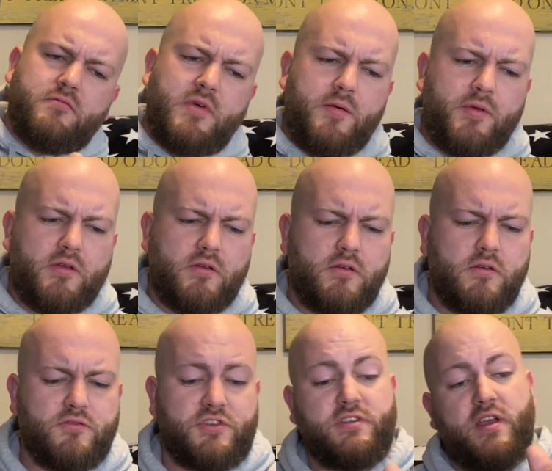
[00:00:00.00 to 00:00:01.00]
Maybe.
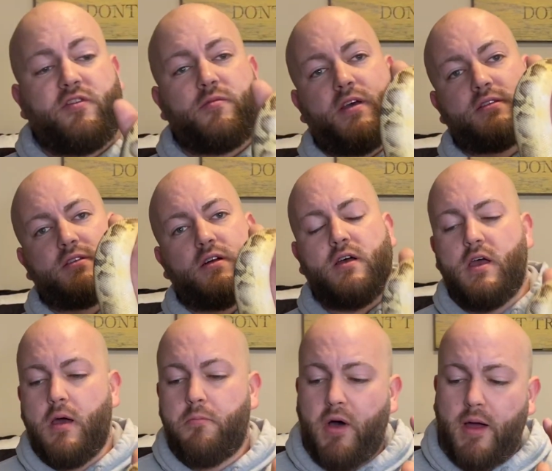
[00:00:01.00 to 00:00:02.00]
She's definitely pastel.
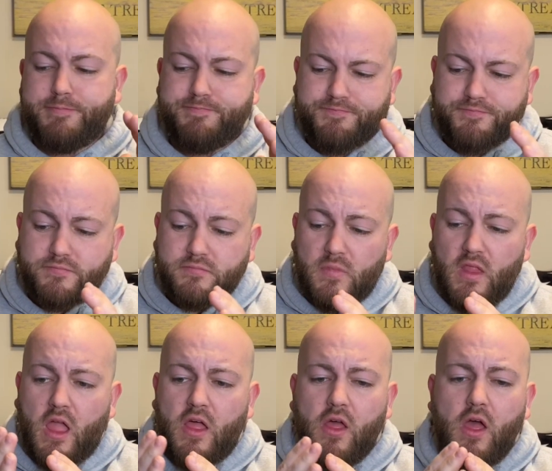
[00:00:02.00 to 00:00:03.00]
But
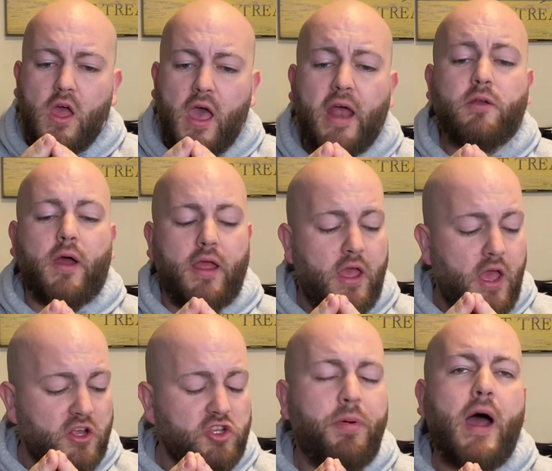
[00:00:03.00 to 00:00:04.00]
anyway,
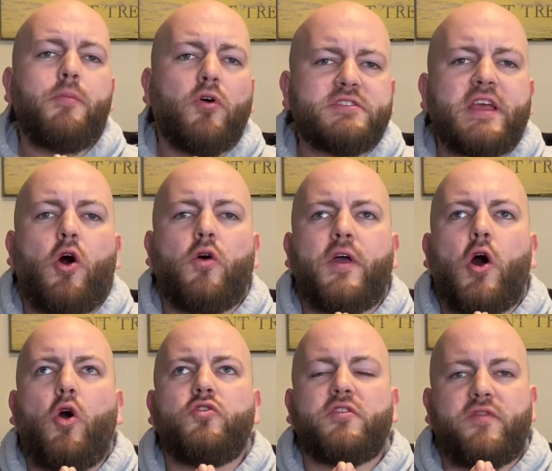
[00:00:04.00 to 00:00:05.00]
so piebald, they
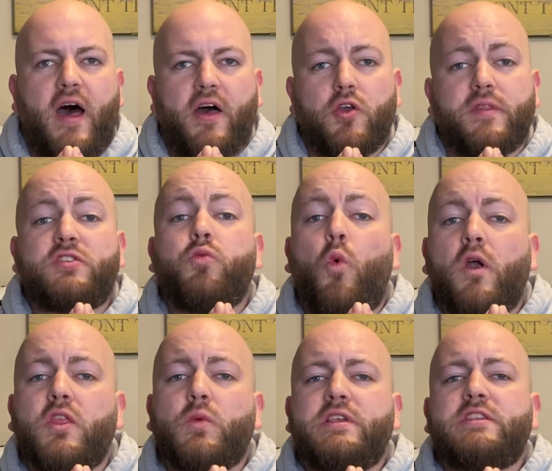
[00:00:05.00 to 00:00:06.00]
hold their value, and that's one of
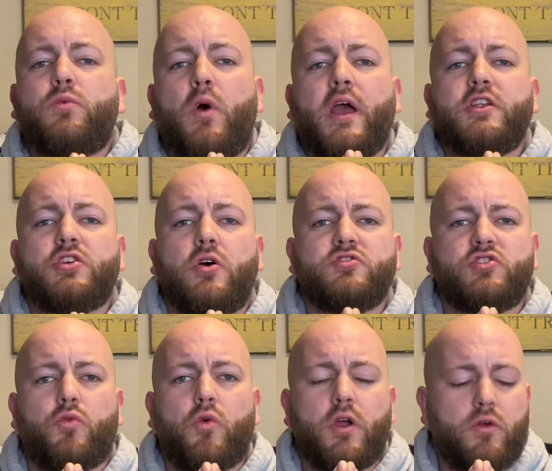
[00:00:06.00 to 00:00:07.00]
the reasons why I chose to
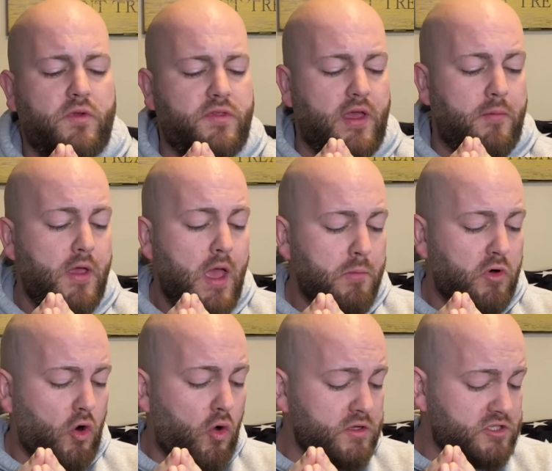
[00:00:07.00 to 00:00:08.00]
work with them, but
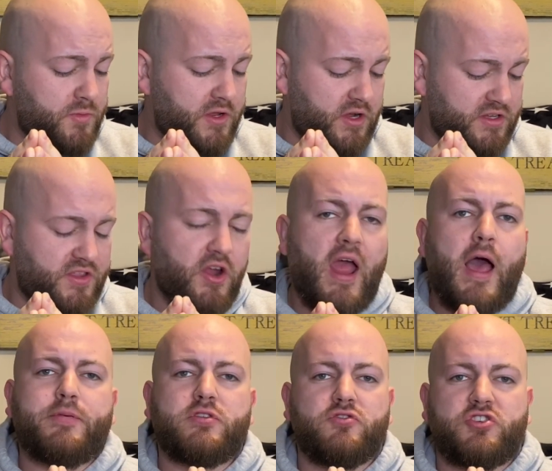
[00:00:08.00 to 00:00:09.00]
also because they're
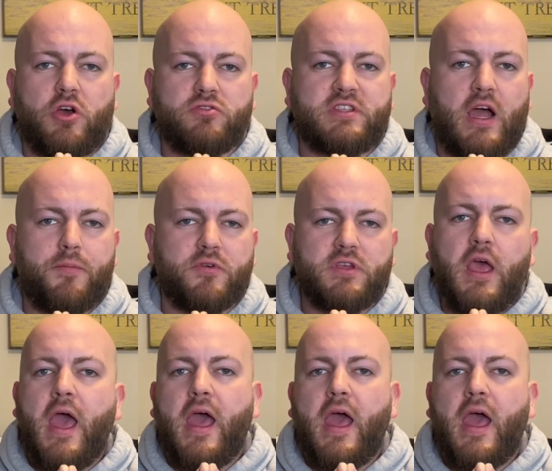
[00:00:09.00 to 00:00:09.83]
absolute showstoppers.